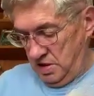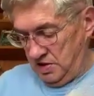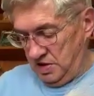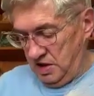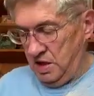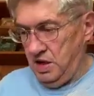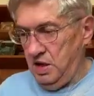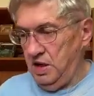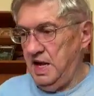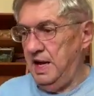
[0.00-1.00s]
because
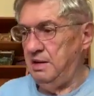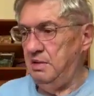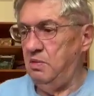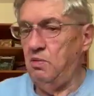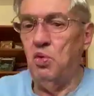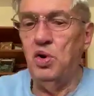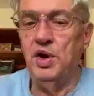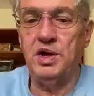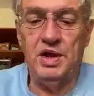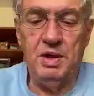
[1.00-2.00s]
you can't
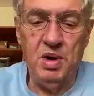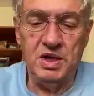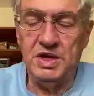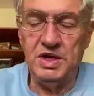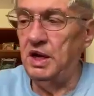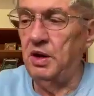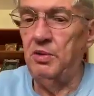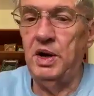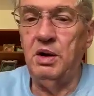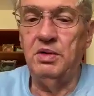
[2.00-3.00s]
work the bucktail
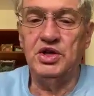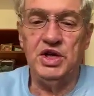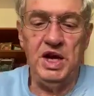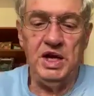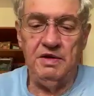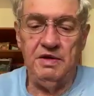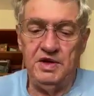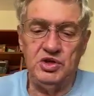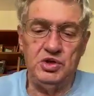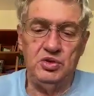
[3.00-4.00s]
around the shank if
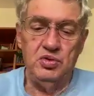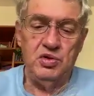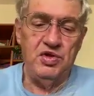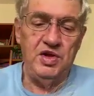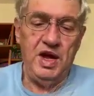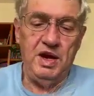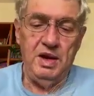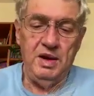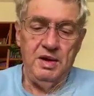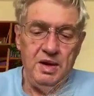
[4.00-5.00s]
it's too thick.
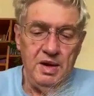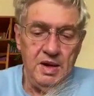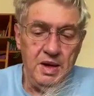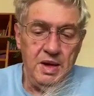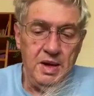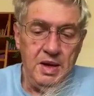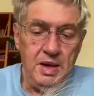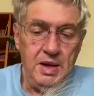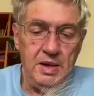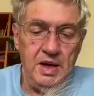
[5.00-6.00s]

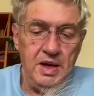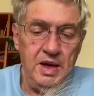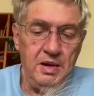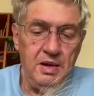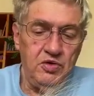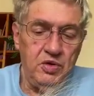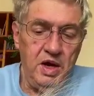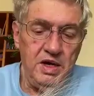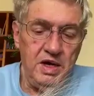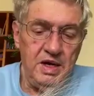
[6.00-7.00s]
Again,
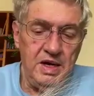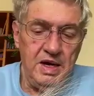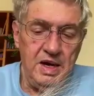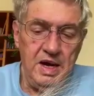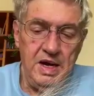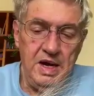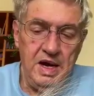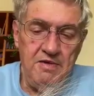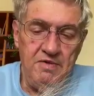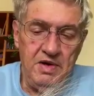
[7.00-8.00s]
try to
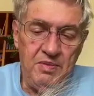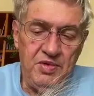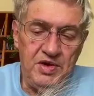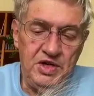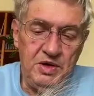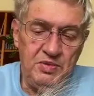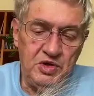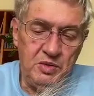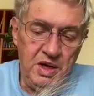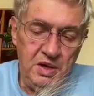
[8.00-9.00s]
even up the
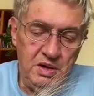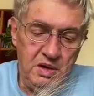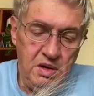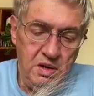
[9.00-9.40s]
tips a bit.